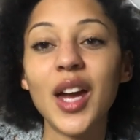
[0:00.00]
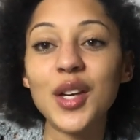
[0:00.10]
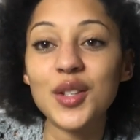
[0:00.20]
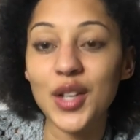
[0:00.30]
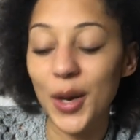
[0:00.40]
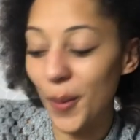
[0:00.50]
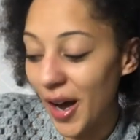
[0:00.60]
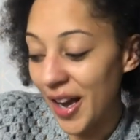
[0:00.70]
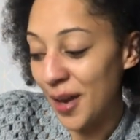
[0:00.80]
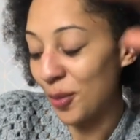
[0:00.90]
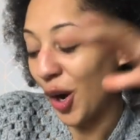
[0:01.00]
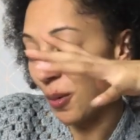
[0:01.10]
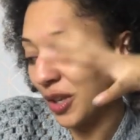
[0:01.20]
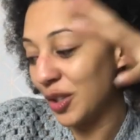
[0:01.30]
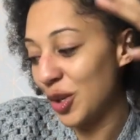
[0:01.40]
So I am
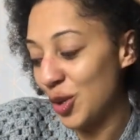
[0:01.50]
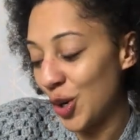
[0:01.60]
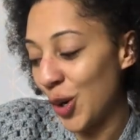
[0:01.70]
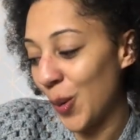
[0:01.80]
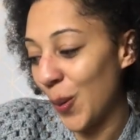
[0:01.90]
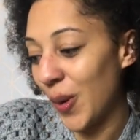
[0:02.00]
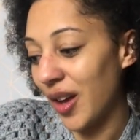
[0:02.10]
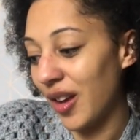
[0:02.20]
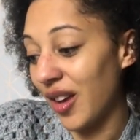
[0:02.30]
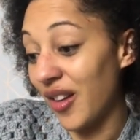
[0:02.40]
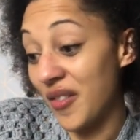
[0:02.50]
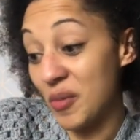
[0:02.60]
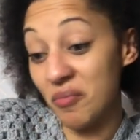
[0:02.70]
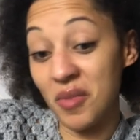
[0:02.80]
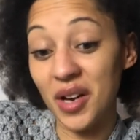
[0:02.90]
going to,
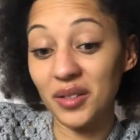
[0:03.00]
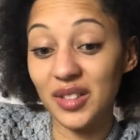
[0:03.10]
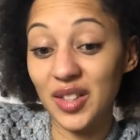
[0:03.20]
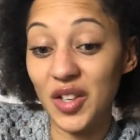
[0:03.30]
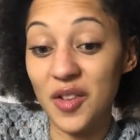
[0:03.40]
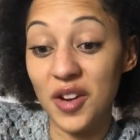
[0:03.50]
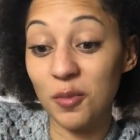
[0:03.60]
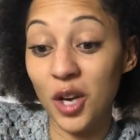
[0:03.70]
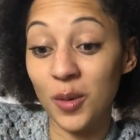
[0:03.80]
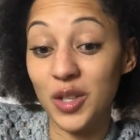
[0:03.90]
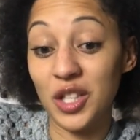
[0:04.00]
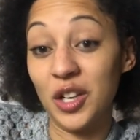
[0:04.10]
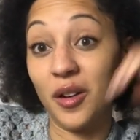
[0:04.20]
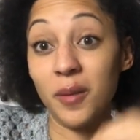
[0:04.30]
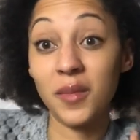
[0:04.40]
well, it's not even I'm going
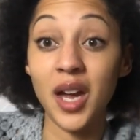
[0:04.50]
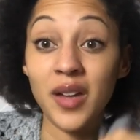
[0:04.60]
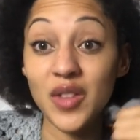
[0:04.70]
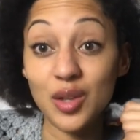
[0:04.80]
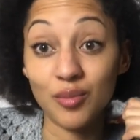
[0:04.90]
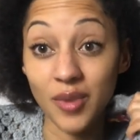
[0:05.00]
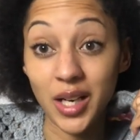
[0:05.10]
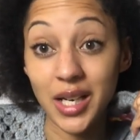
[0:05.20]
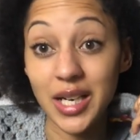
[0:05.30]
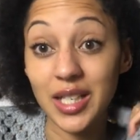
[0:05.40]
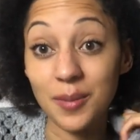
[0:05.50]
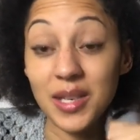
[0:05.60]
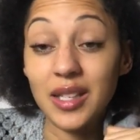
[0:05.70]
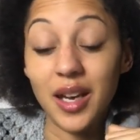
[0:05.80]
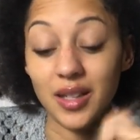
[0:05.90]
to, I'm getting this ready to be
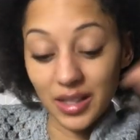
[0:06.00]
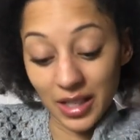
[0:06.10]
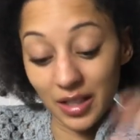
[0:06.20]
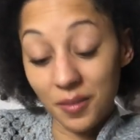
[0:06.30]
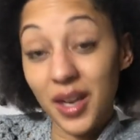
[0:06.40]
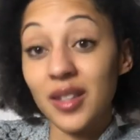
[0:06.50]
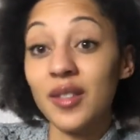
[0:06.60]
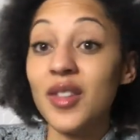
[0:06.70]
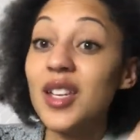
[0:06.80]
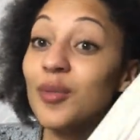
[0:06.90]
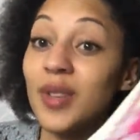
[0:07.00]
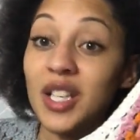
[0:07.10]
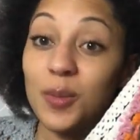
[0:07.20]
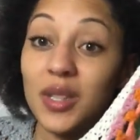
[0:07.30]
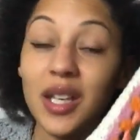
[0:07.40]
tested. I'm getting this ready to
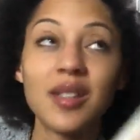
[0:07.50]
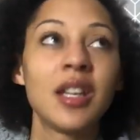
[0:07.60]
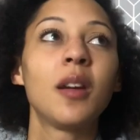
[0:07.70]
be tested.